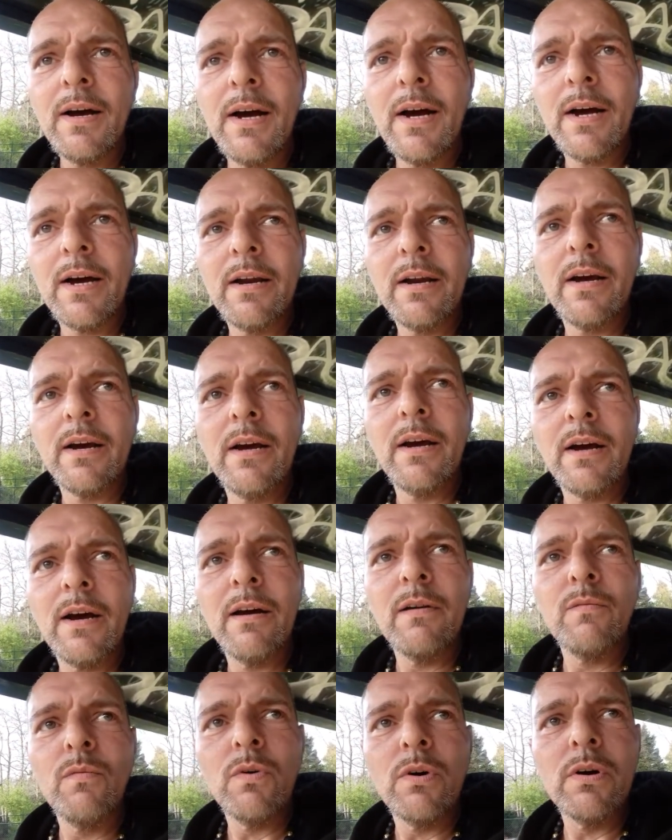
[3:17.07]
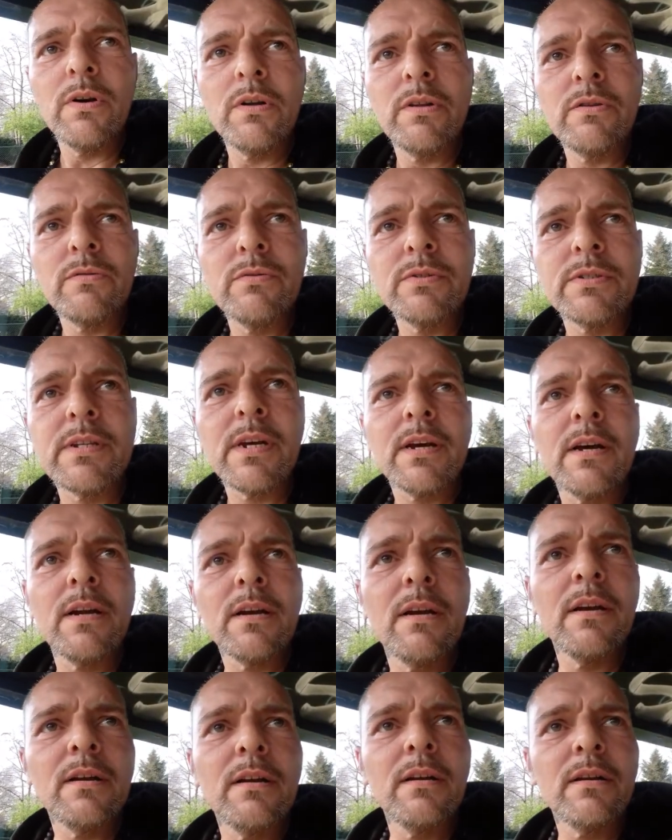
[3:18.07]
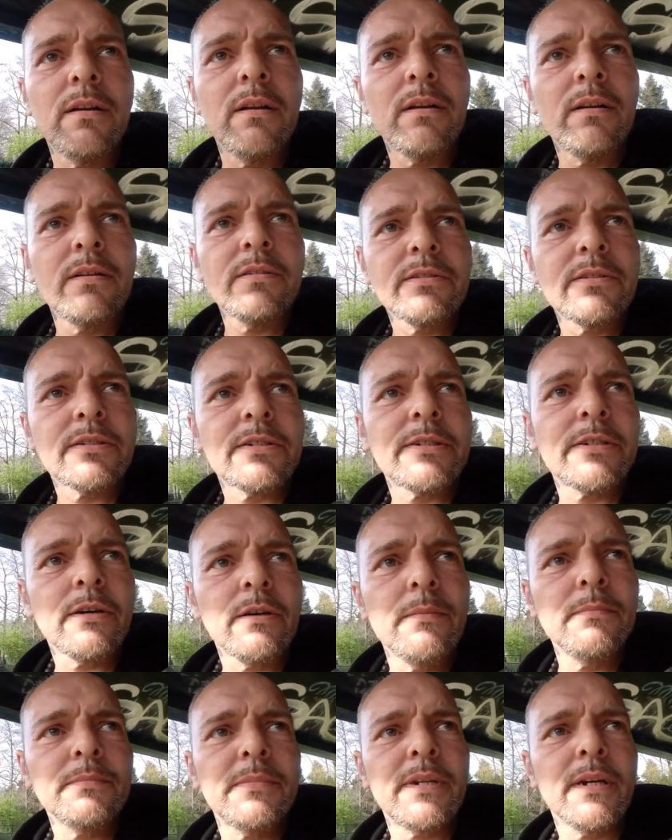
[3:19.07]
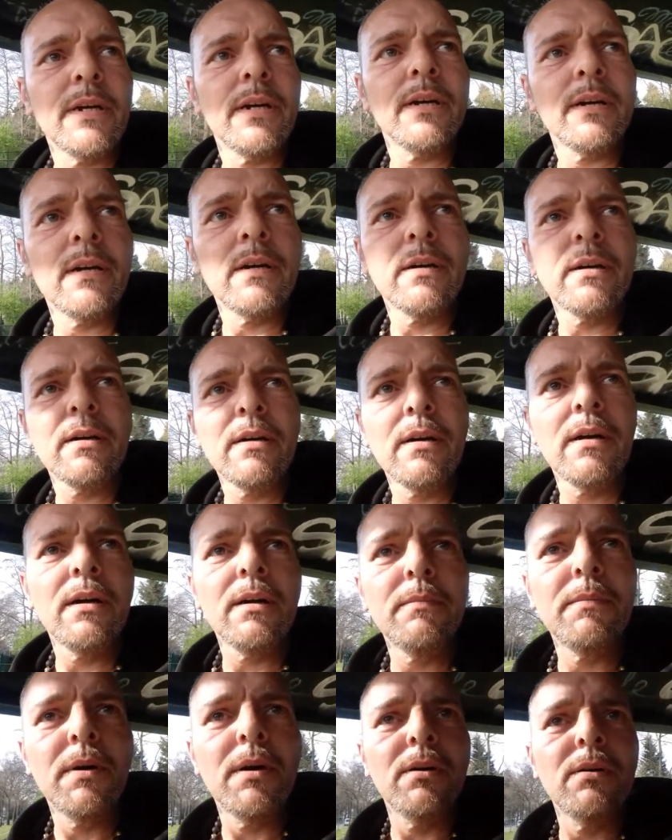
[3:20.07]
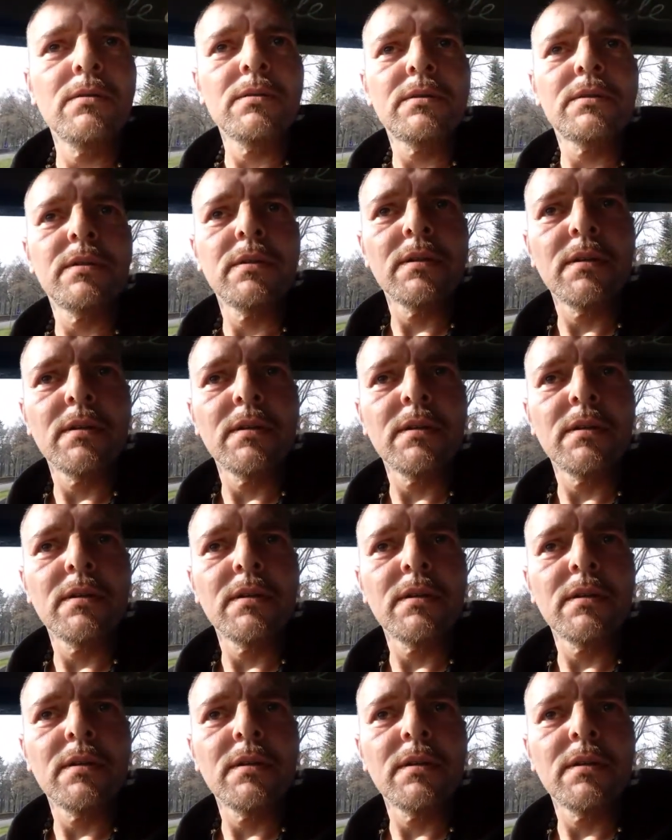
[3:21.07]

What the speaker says: And I wanted to tell something about